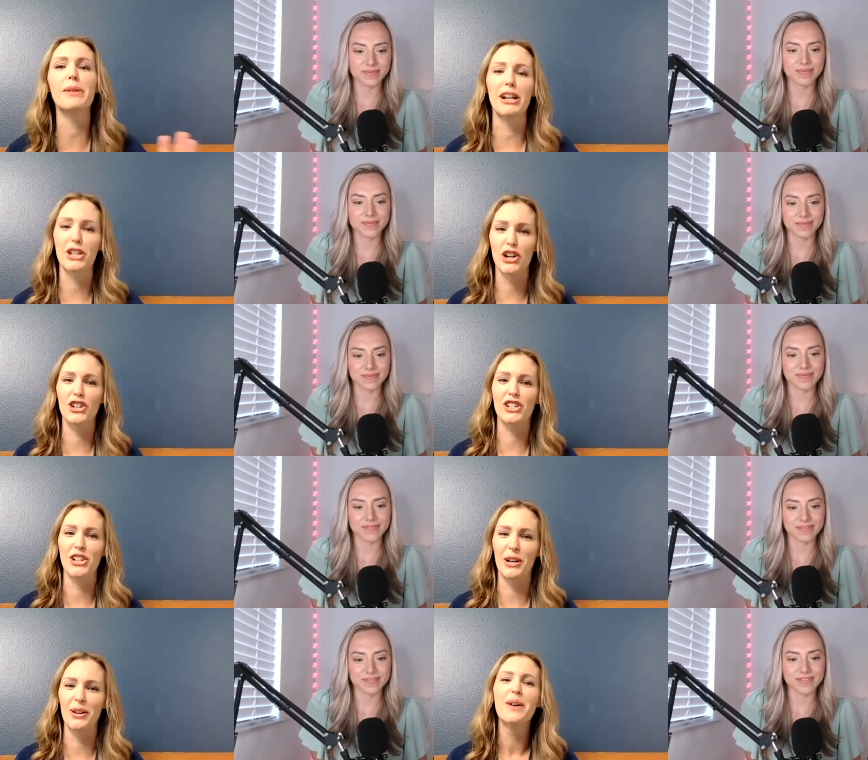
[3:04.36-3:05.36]
Speaker 1: in my church
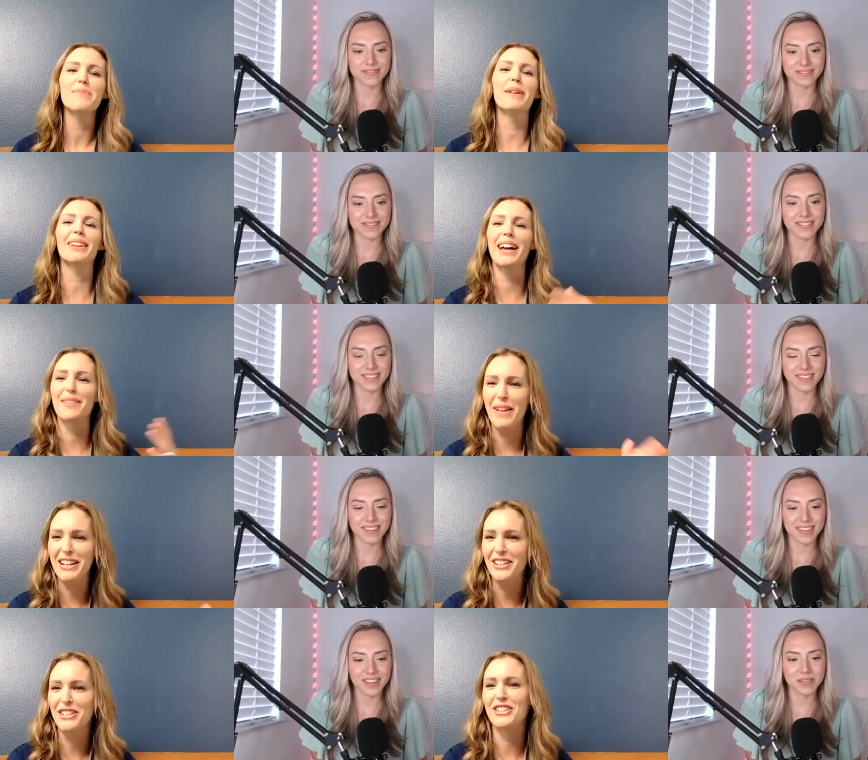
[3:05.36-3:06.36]
knew, but, like, my
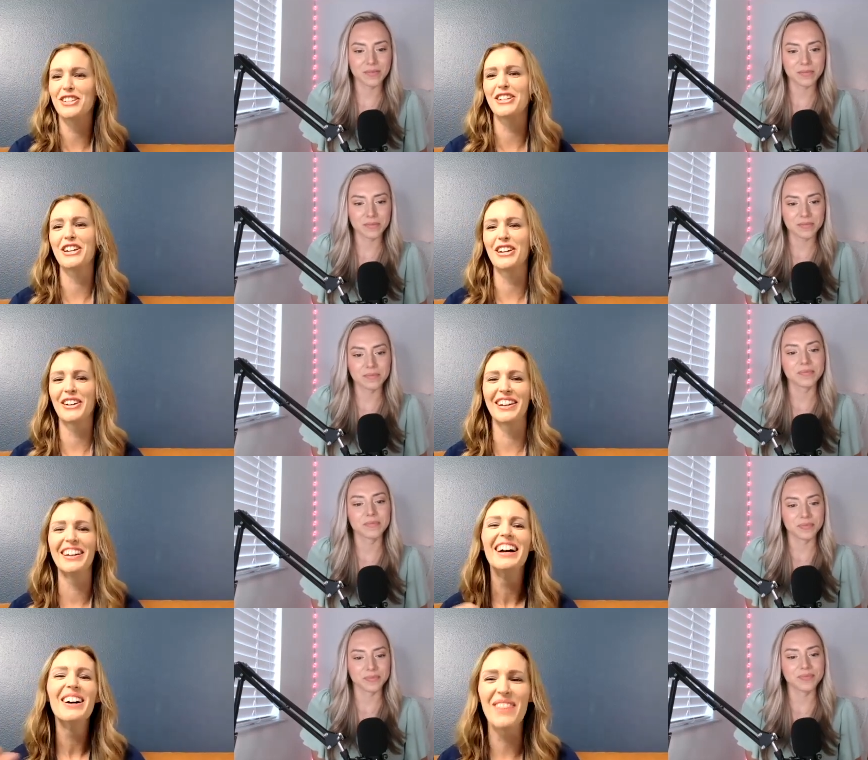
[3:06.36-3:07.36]
sister knew. And
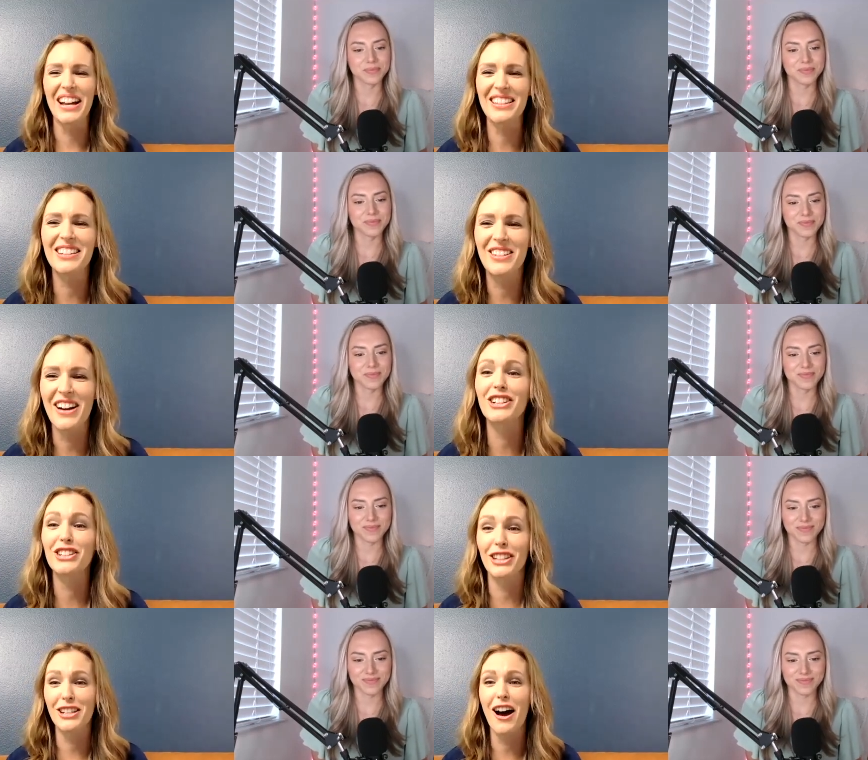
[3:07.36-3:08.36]
my sister
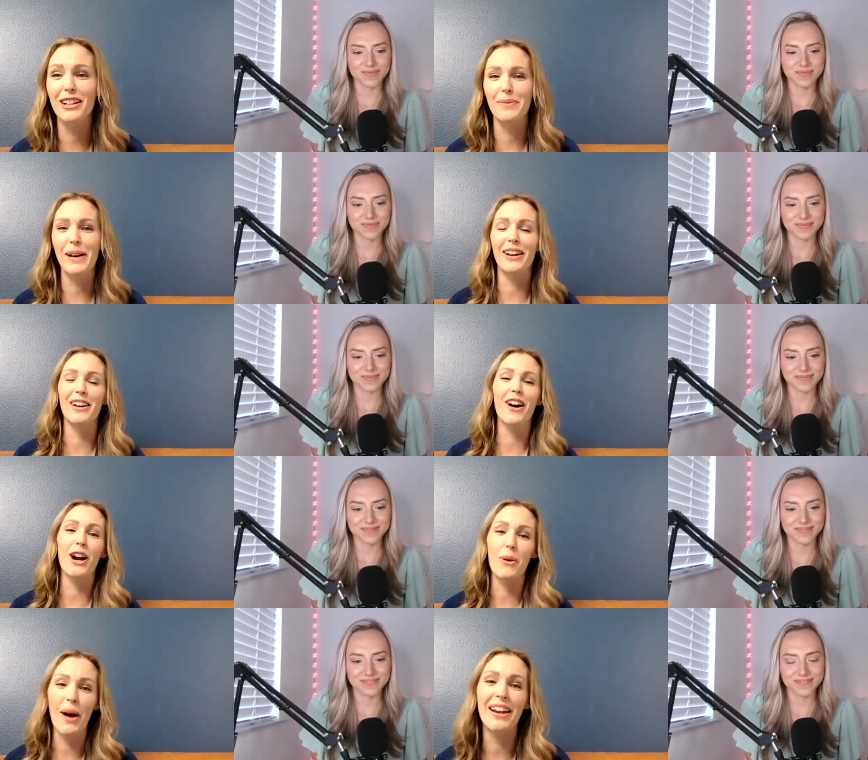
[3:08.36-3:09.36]
actually talks about it on
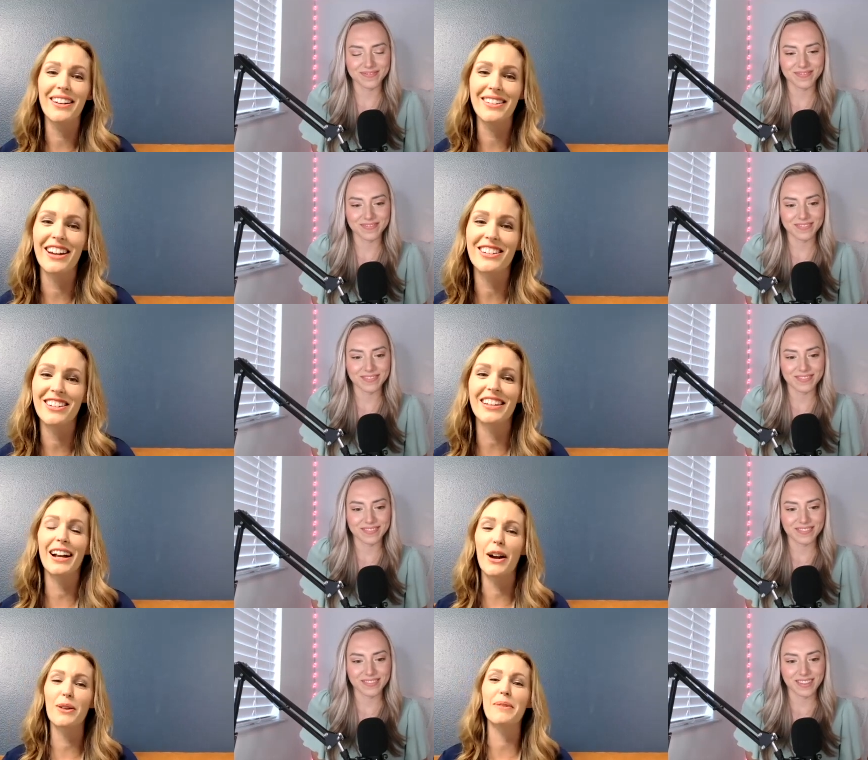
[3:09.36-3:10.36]
our wedding day. She's like,
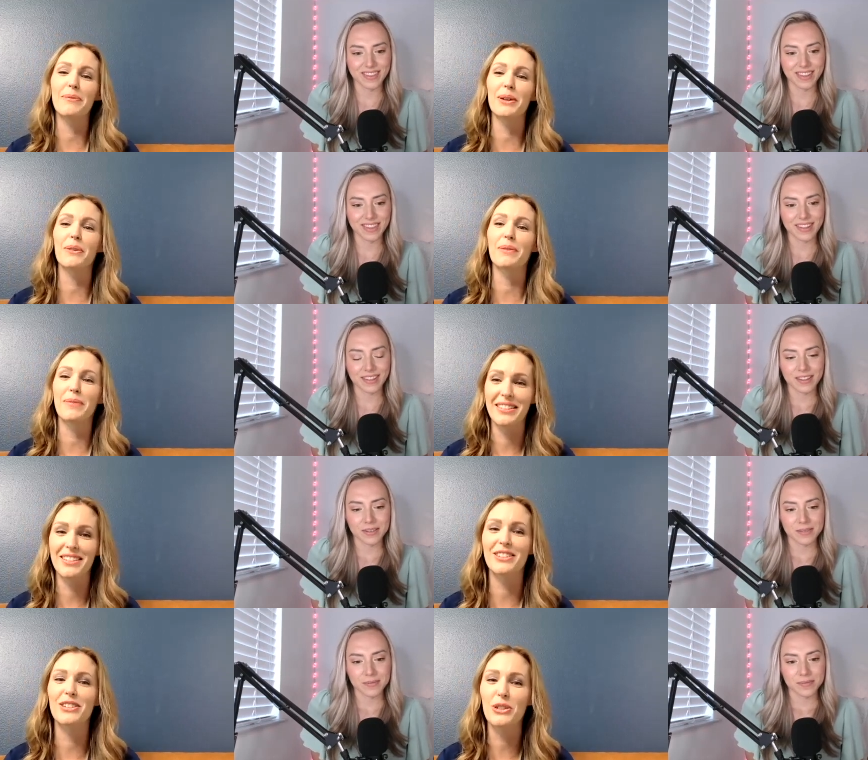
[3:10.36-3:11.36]
I remember when my
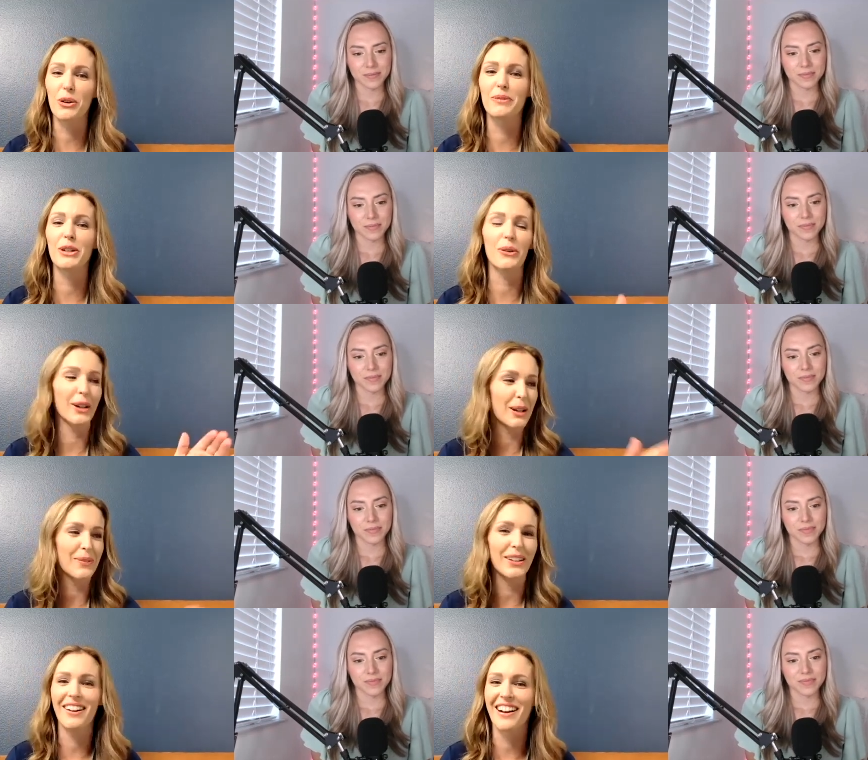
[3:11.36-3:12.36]
sister told me you were going to
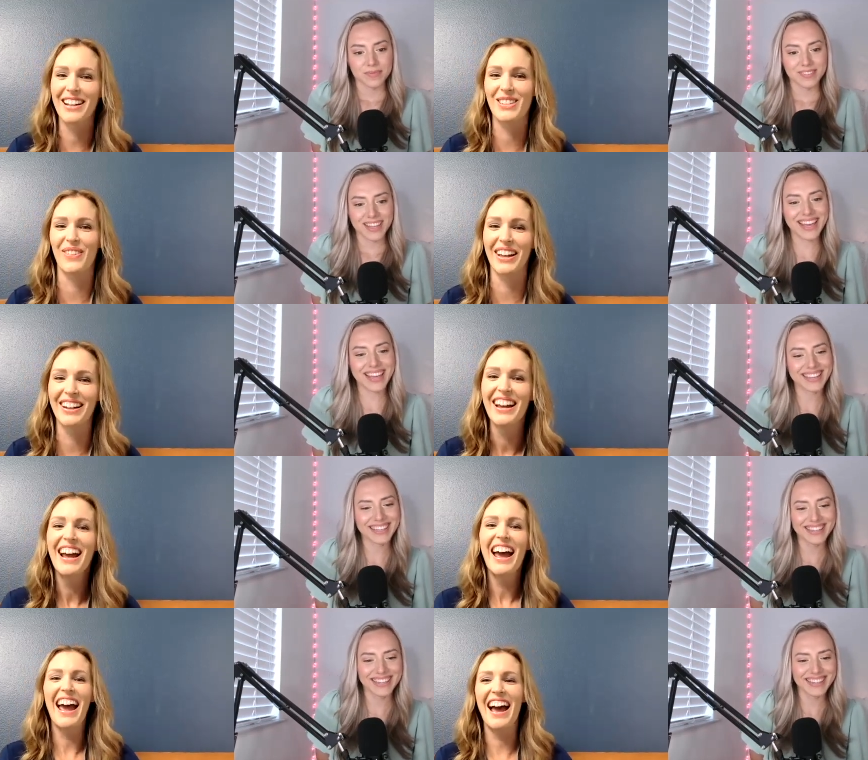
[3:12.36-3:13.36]
be her husband.
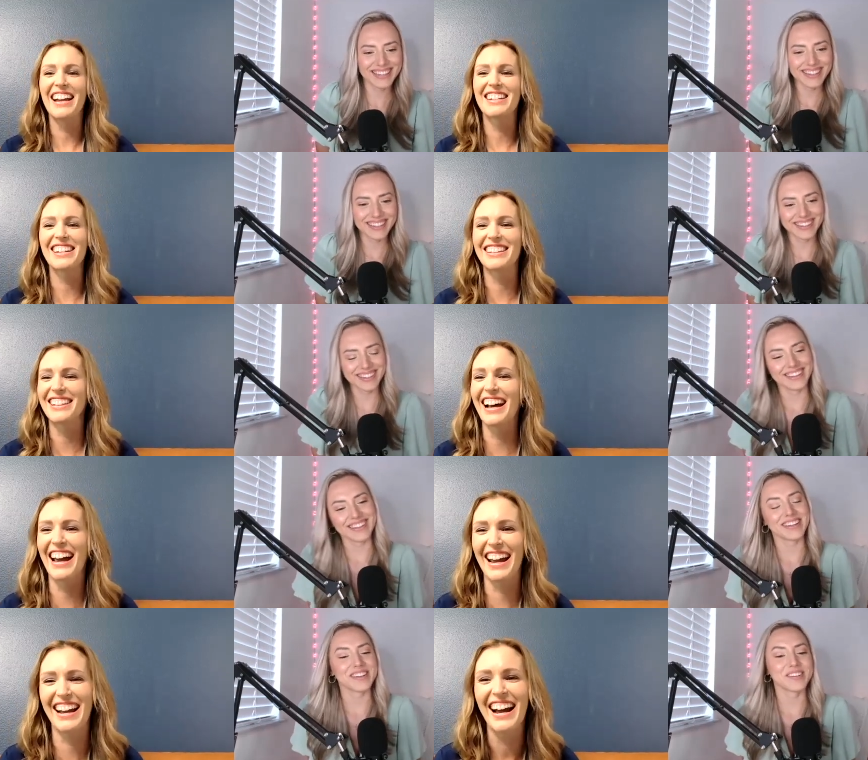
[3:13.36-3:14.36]
And she's
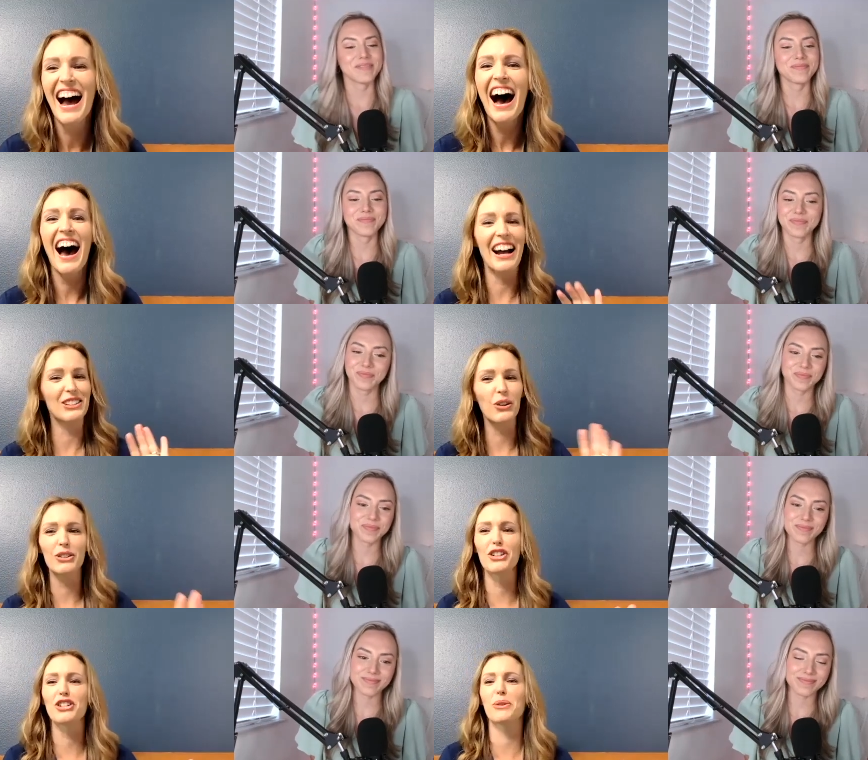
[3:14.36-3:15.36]
like, I told
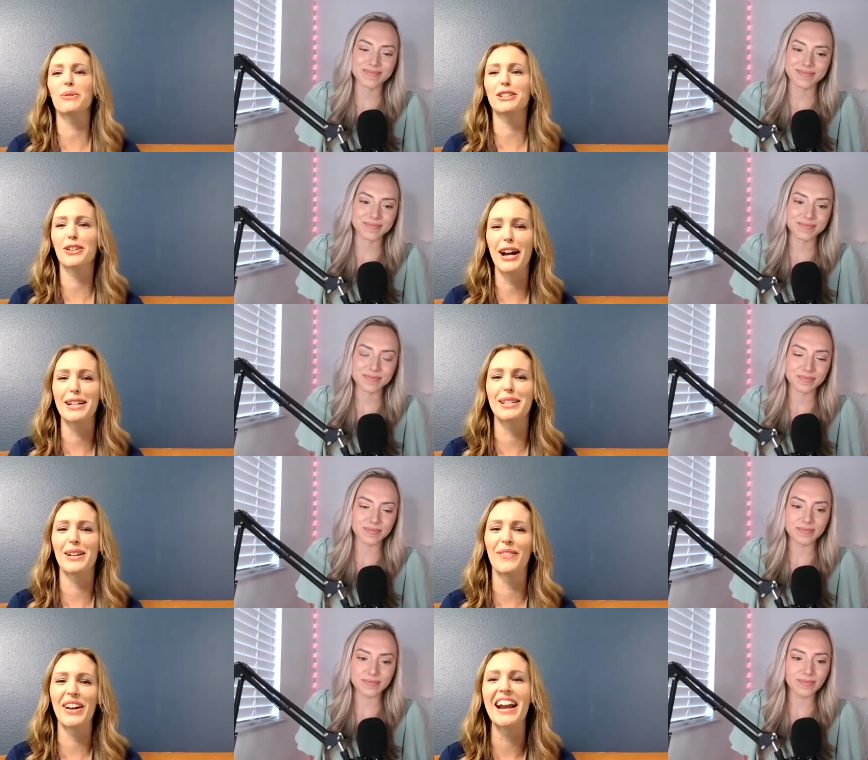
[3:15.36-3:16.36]
her she was crazy, but